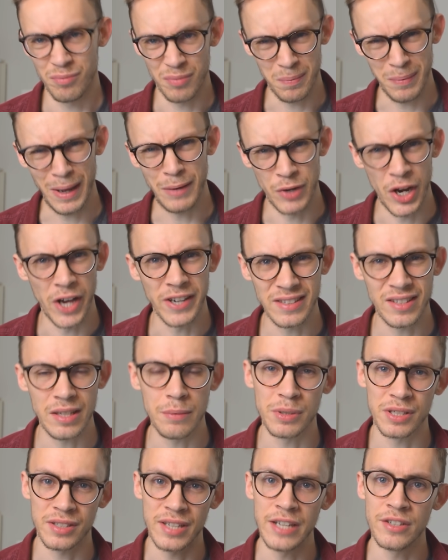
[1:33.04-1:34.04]
about
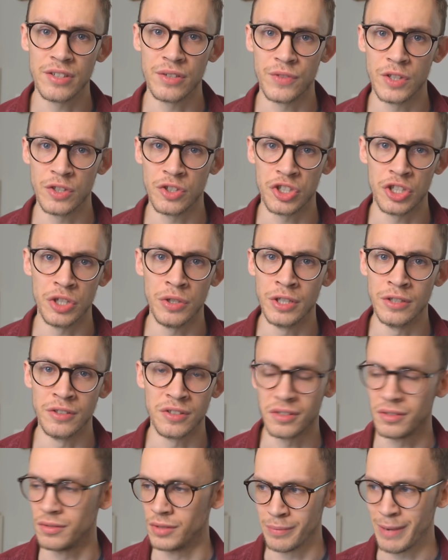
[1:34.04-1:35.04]
90% of the
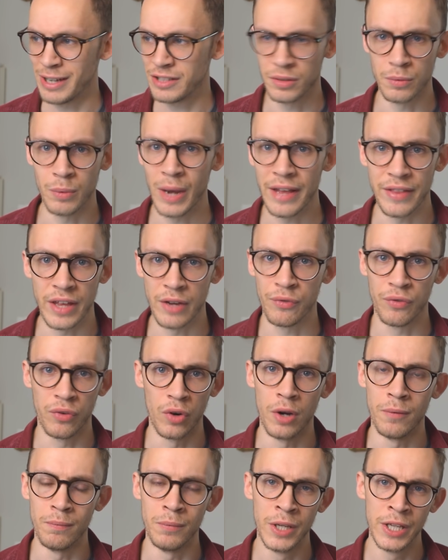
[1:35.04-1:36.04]
students, no matter where they're
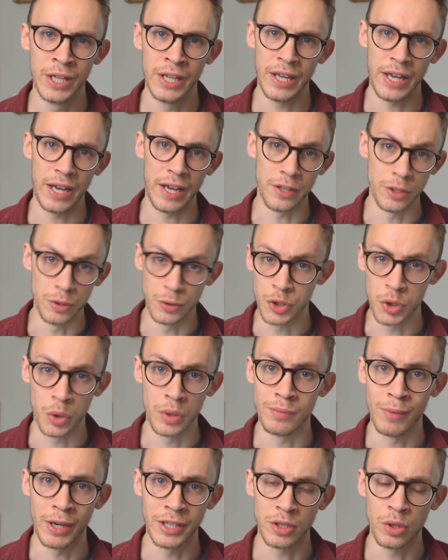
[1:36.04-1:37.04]
from, who
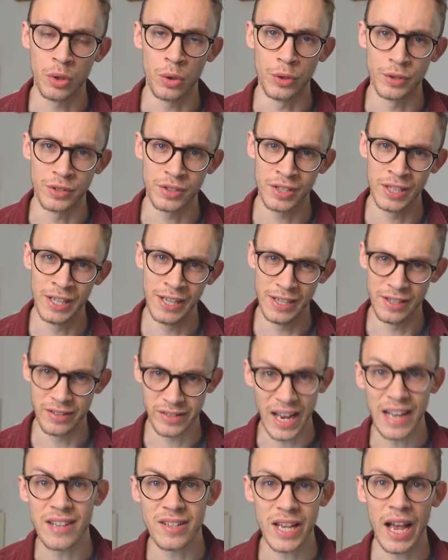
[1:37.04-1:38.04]
join my course,
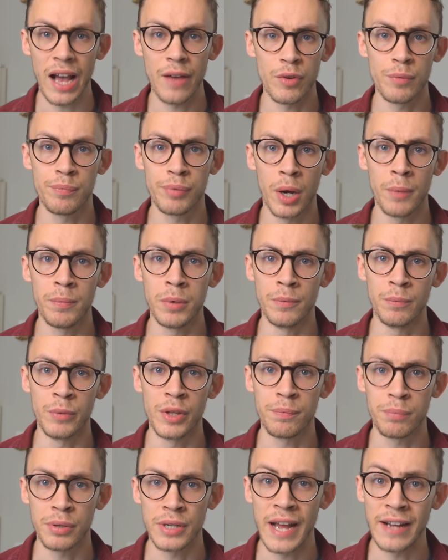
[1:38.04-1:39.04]
tend to have a problem
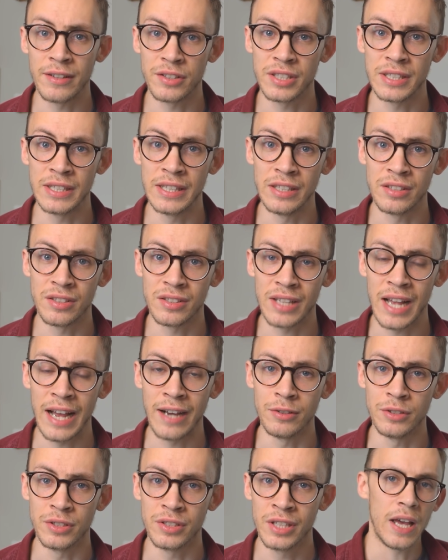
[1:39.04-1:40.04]
with pronouncing this
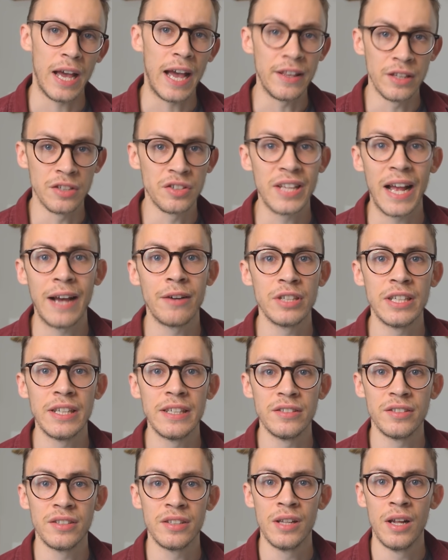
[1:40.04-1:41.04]
sound, and the sound
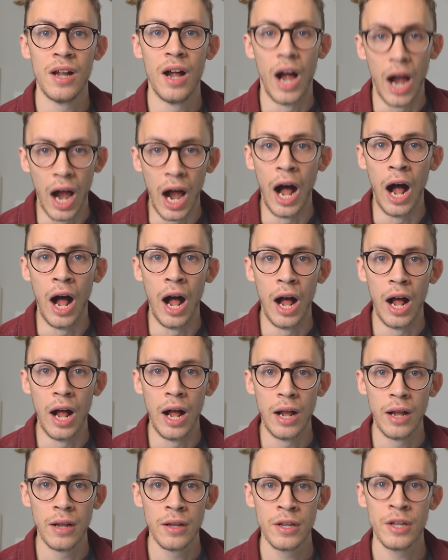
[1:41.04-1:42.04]
is
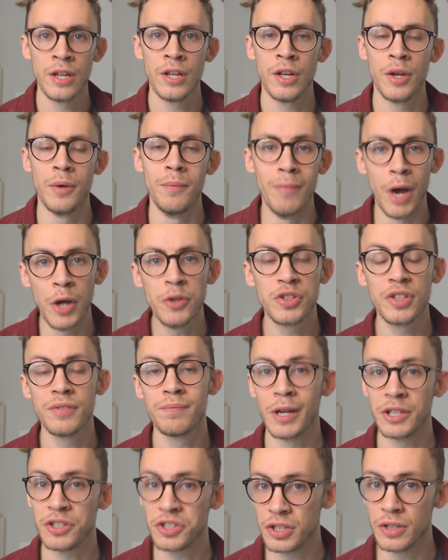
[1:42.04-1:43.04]
Most of
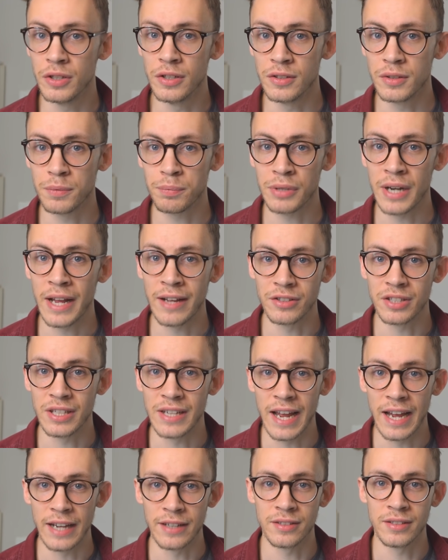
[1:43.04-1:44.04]
my students pronounce it
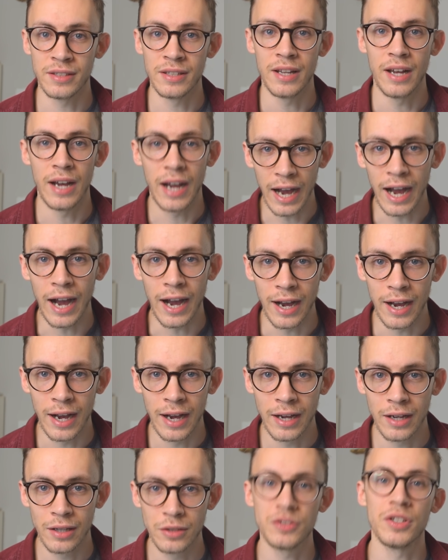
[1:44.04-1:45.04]
as ah,
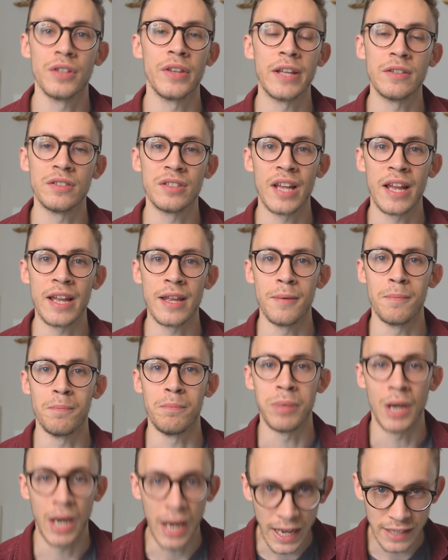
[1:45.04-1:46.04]
so they'll say
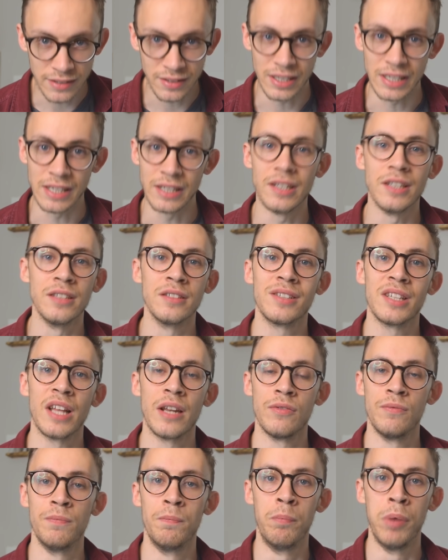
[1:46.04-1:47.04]
bloody instead
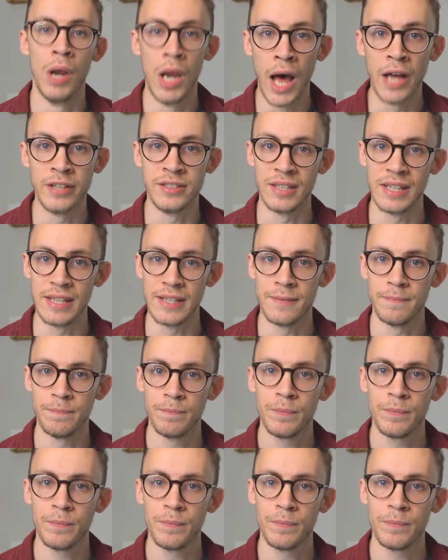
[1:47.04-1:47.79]
of bloody.